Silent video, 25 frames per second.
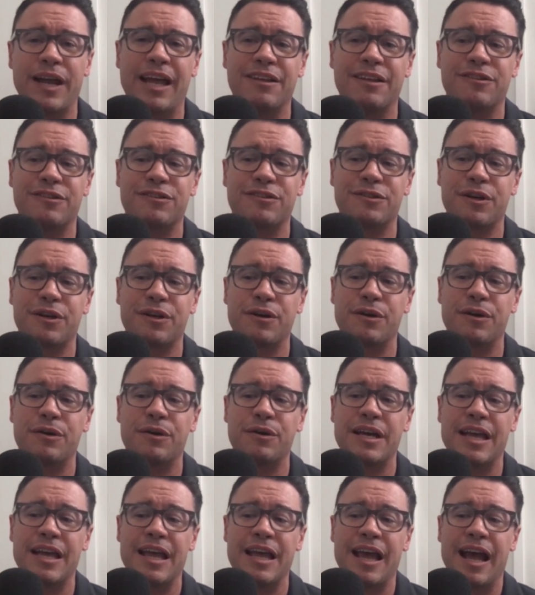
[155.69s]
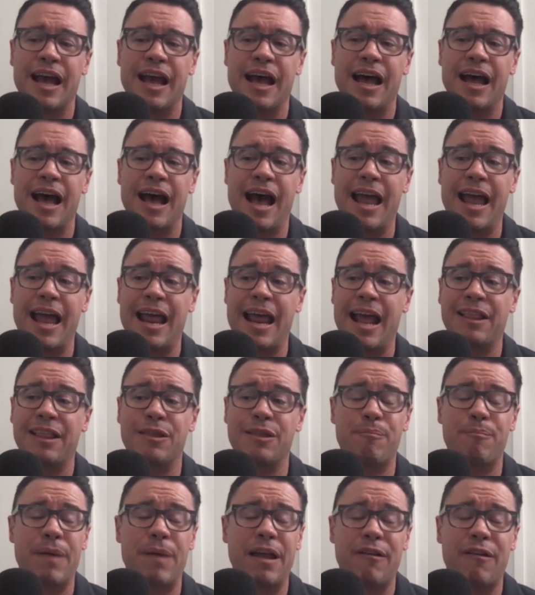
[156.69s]
And so uh, I had
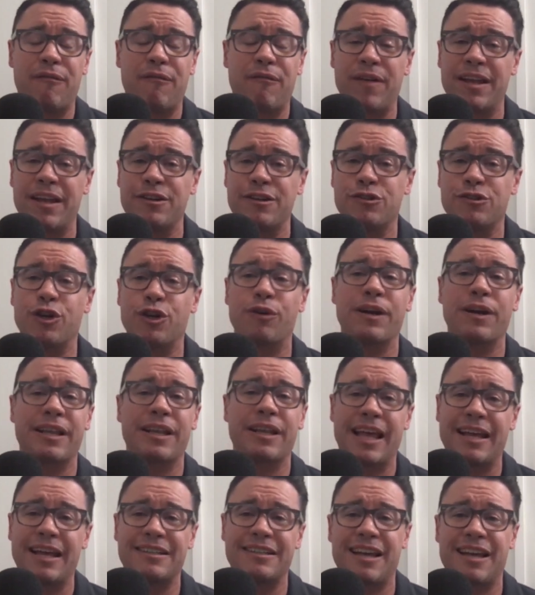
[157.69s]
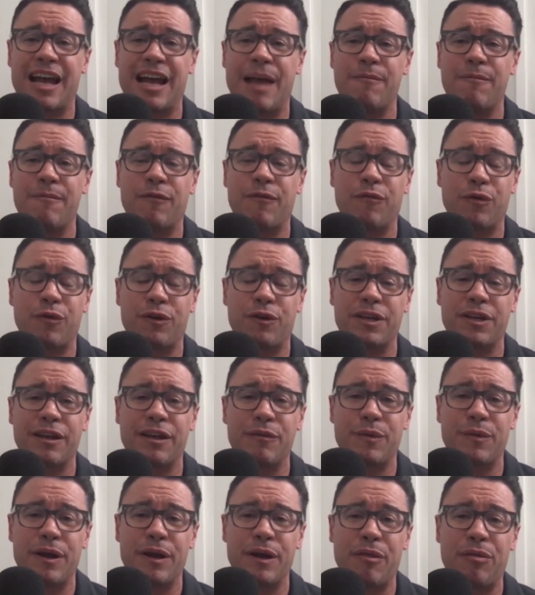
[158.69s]
the benefit during that time of
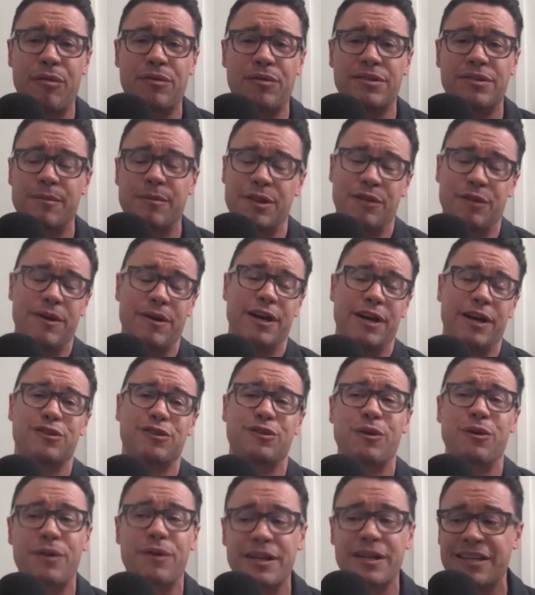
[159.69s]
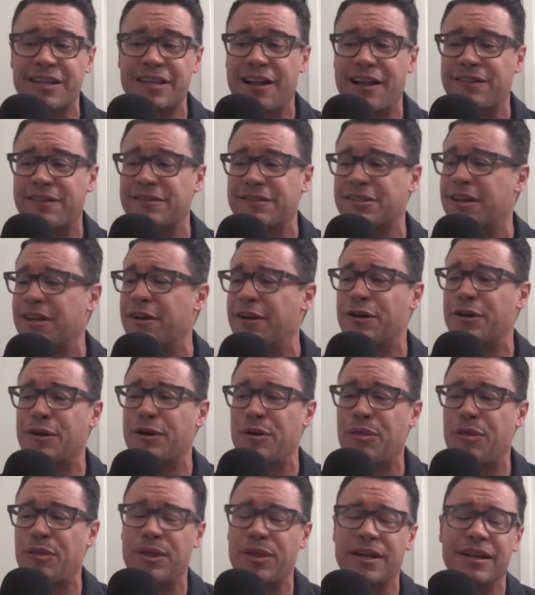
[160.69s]
working with some of the greatest storytellers on
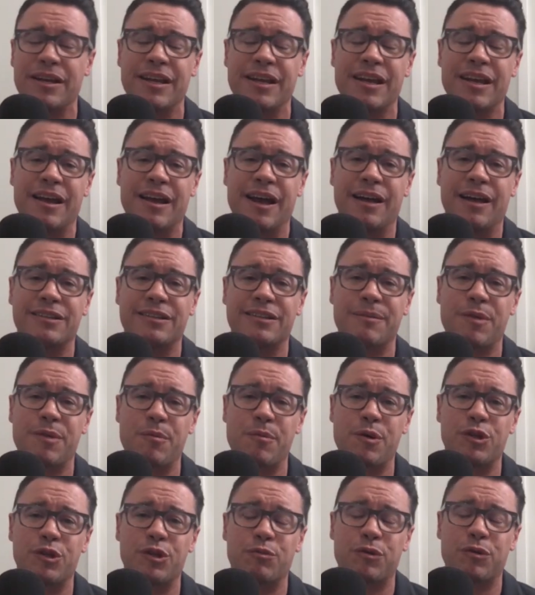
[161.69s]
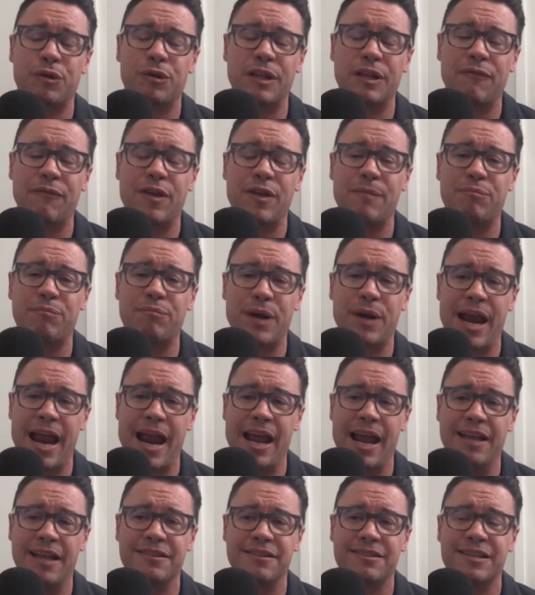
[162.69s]
earth and uh, some of the most prolific
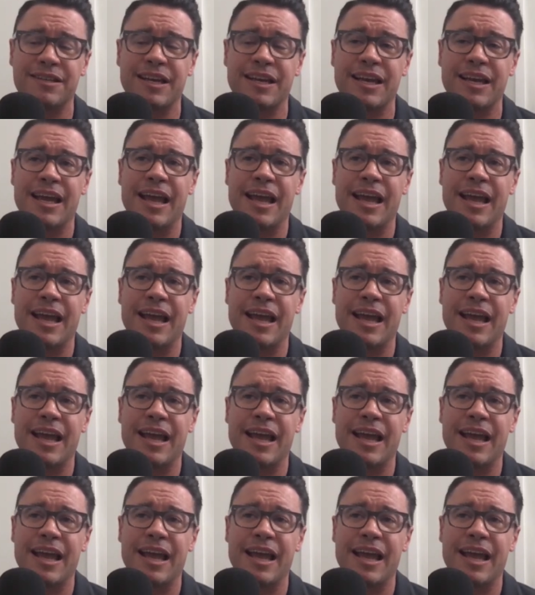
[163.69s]
brands.